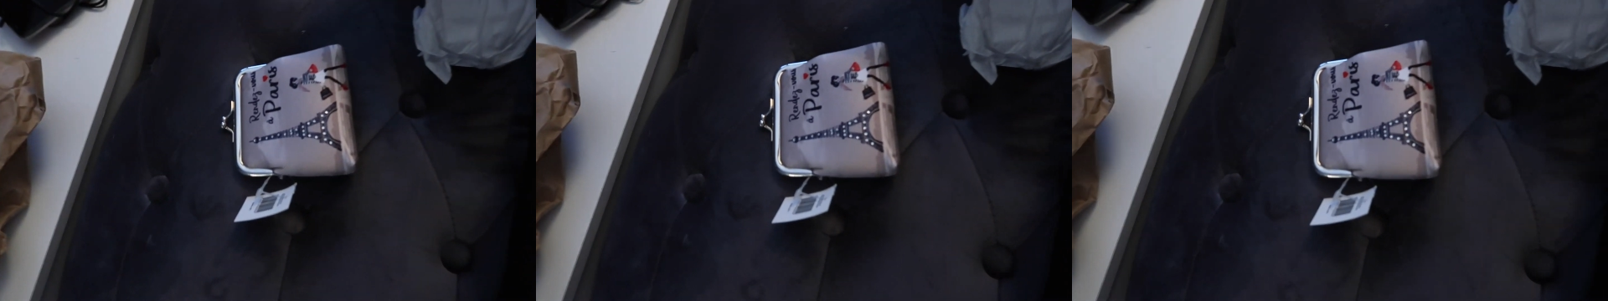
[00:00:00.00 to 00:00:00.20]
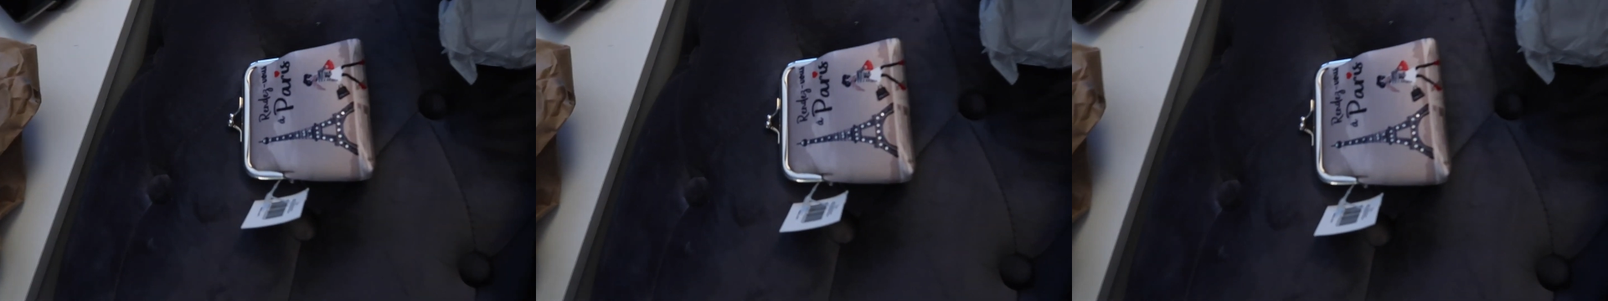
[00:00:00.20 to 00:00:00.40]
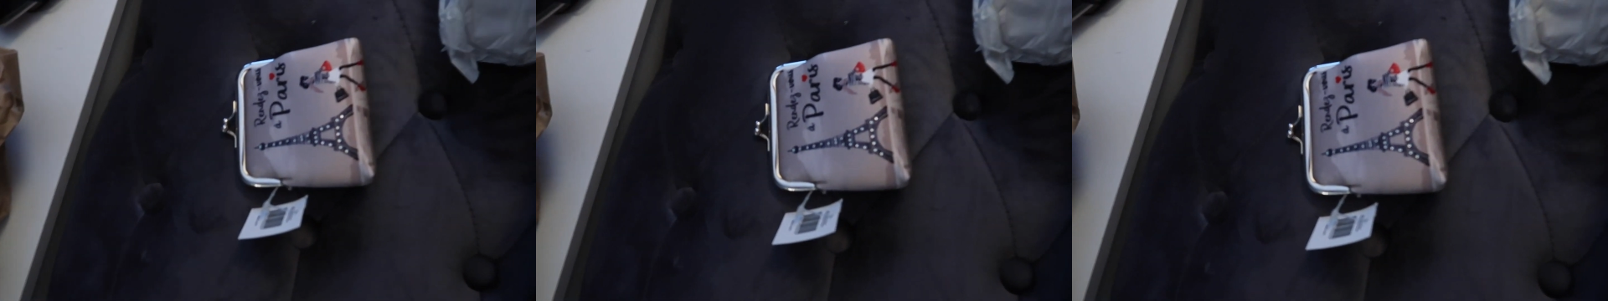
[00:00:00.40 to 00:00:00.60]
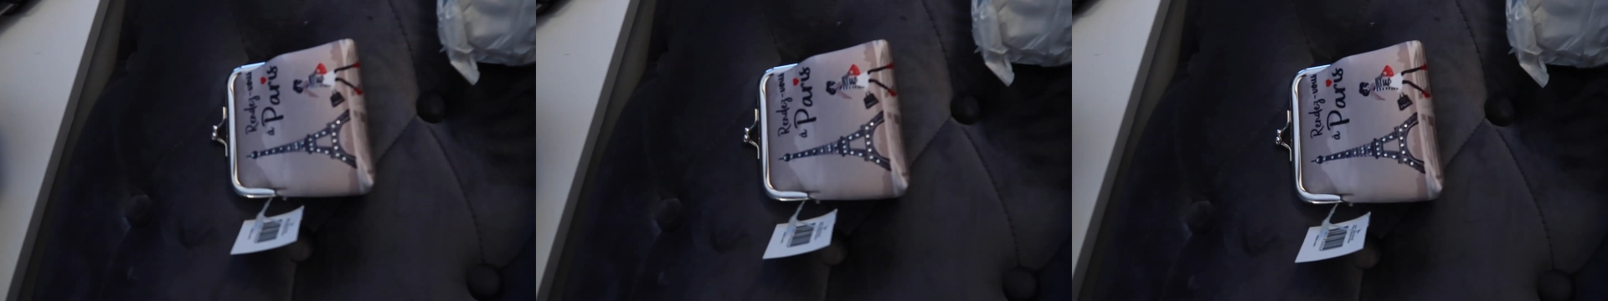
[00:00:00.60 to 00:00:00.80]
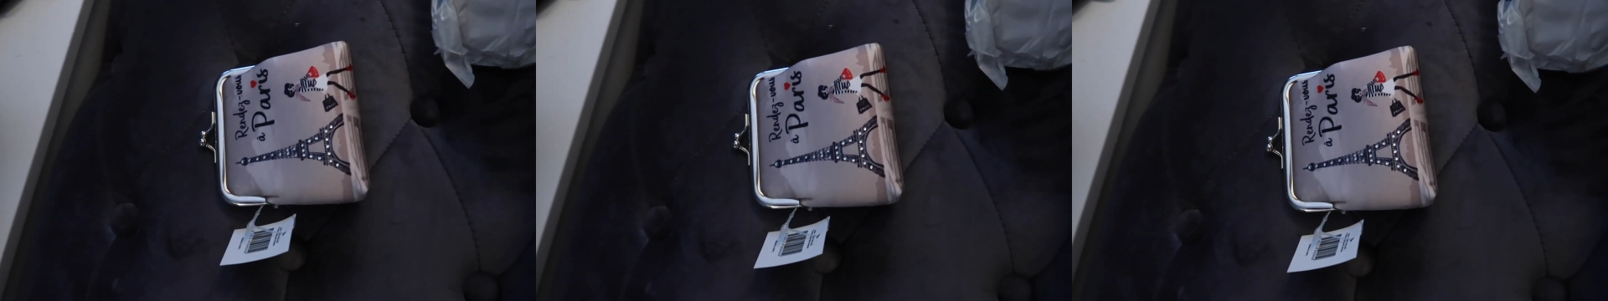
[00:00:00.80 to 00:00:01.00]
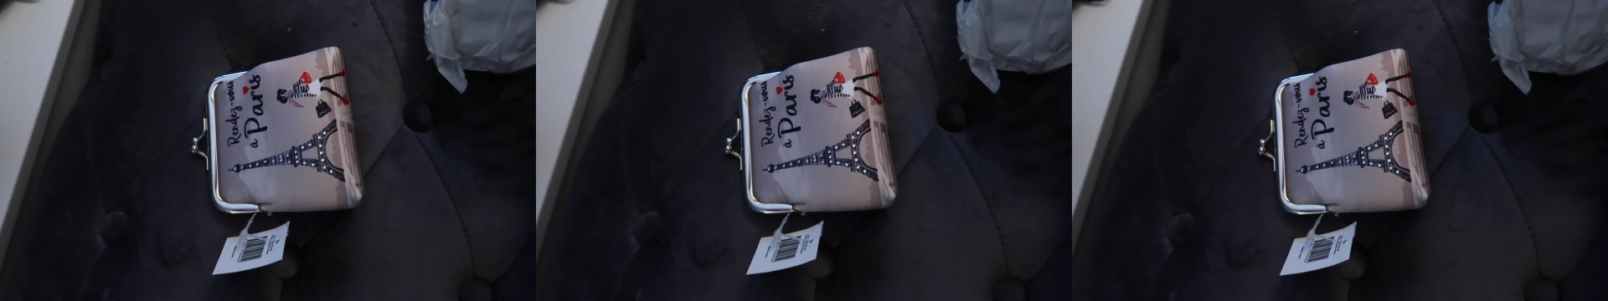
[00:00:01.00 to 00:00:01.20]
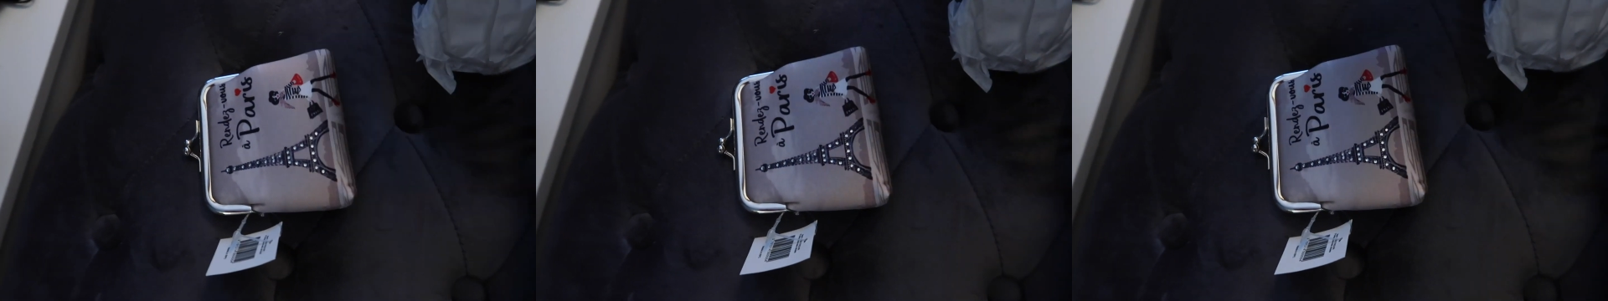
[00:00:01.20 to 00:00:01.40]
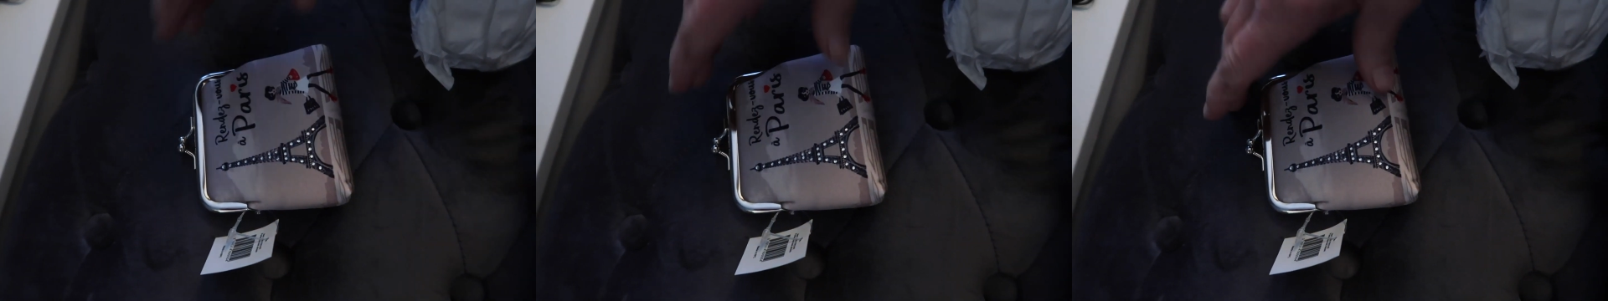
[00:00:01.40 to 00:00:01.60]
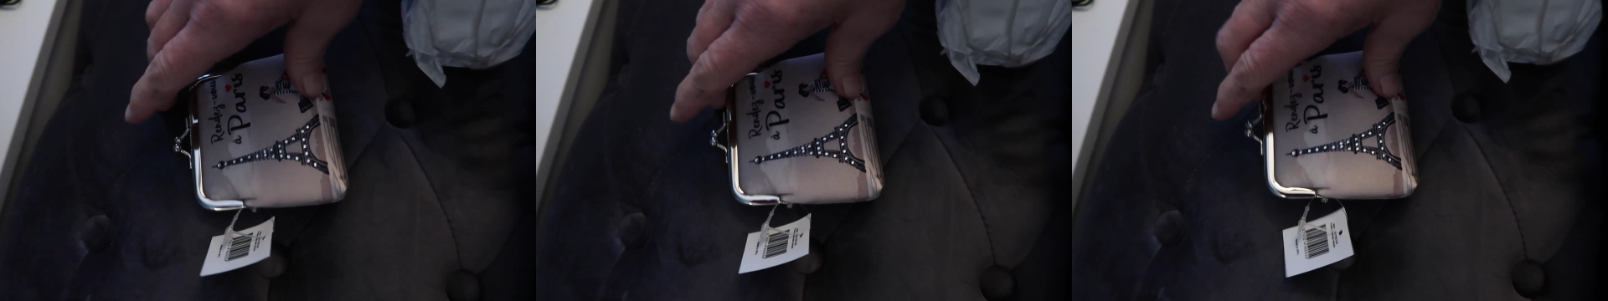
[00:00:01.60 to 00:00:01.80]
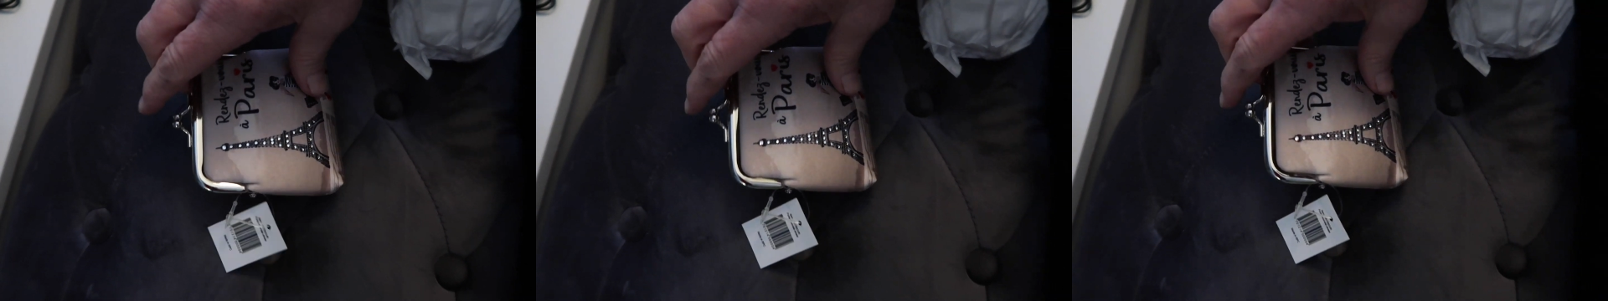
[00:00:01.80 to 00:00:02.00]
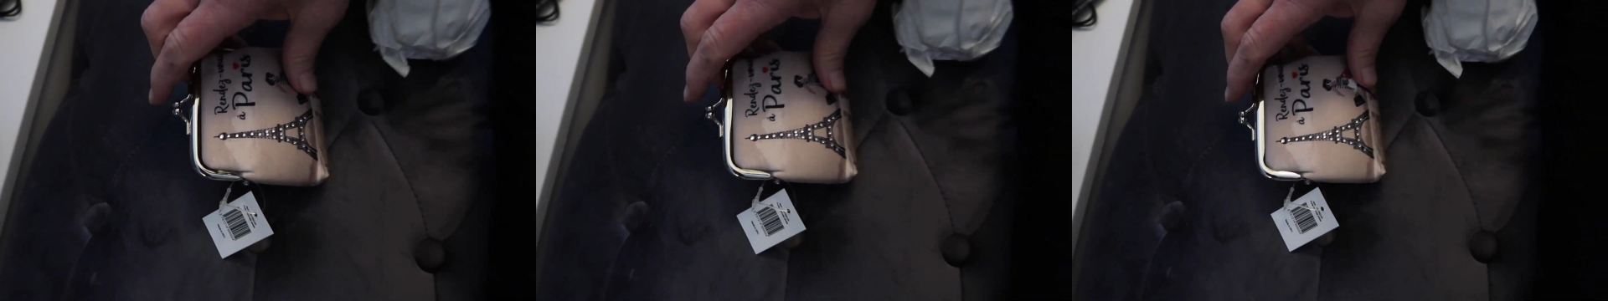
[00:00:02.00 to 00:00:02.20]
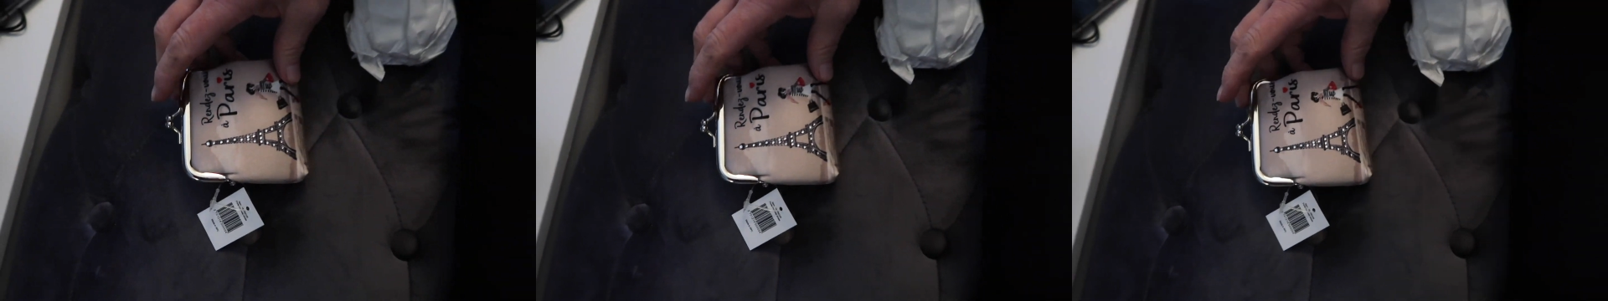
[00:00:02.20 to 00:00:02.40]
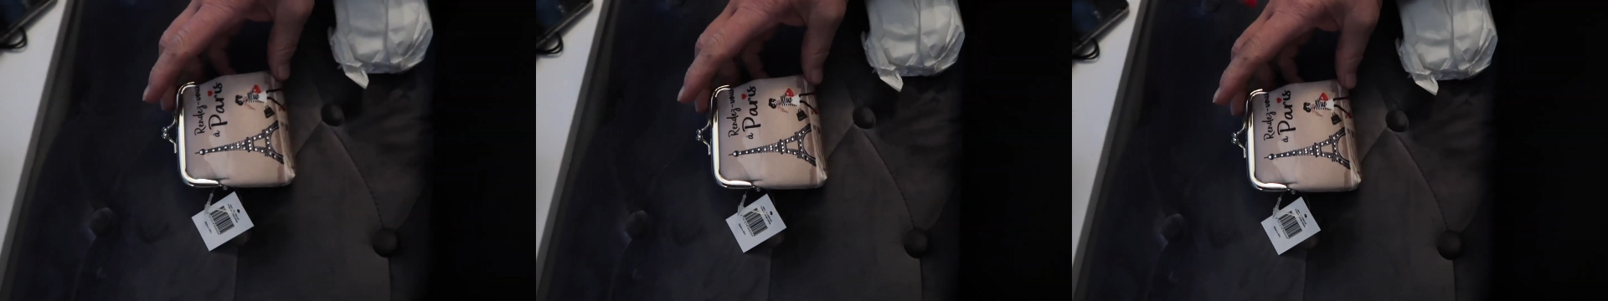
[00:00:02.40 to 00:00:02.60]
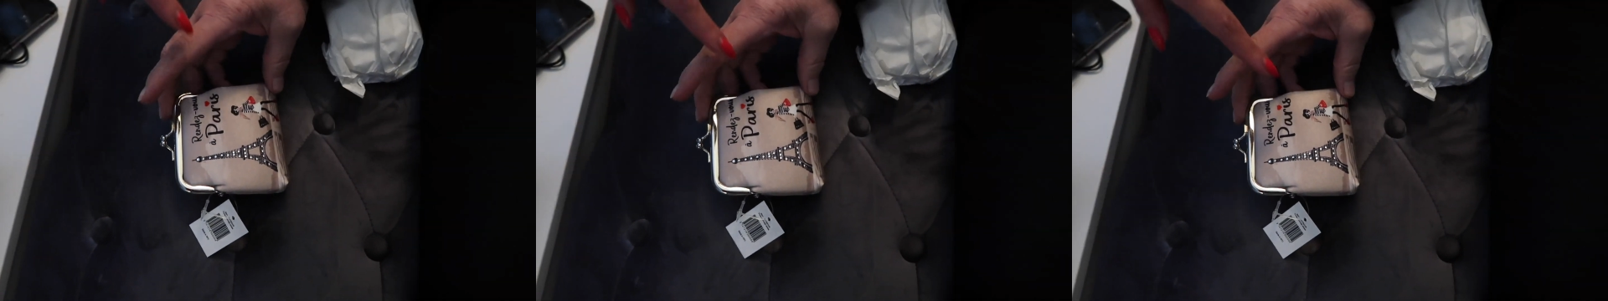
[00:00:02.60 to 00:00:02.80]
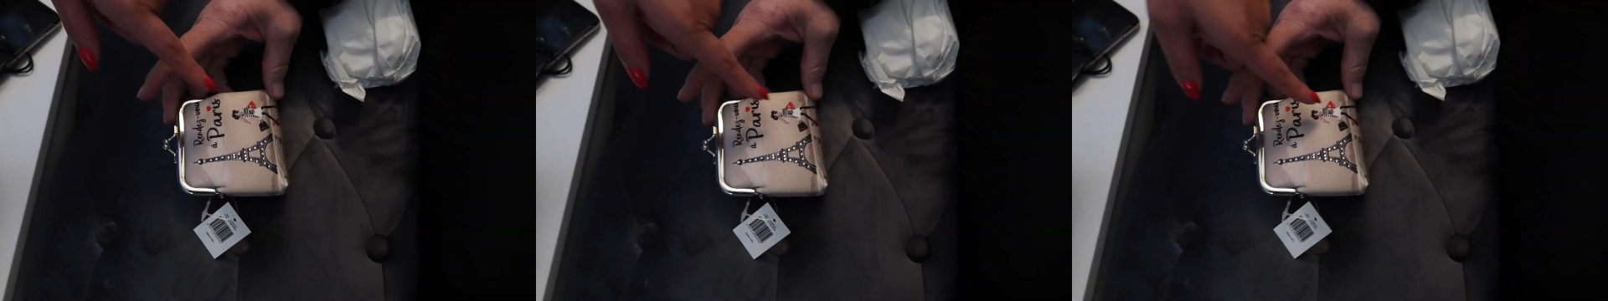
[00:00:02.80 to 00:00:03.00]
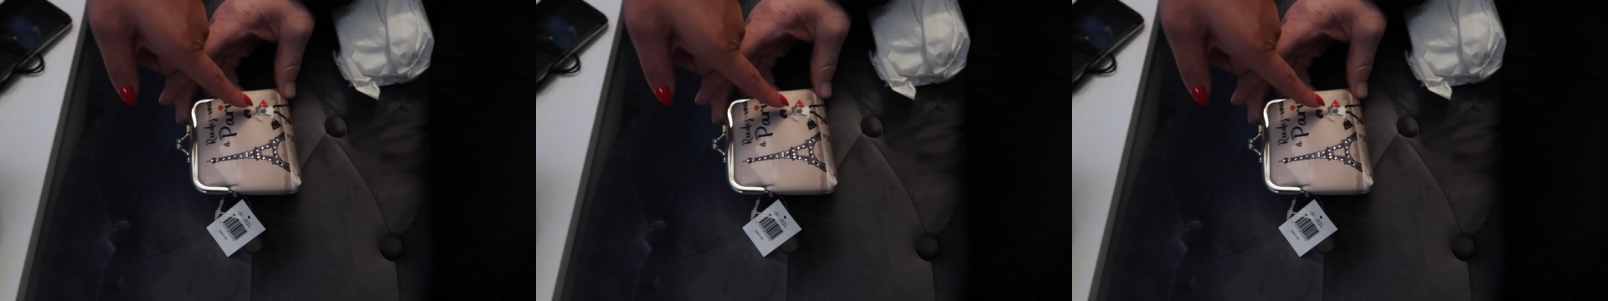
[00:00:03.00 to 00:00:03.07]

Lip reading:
No face is visible, so there are no lips to read.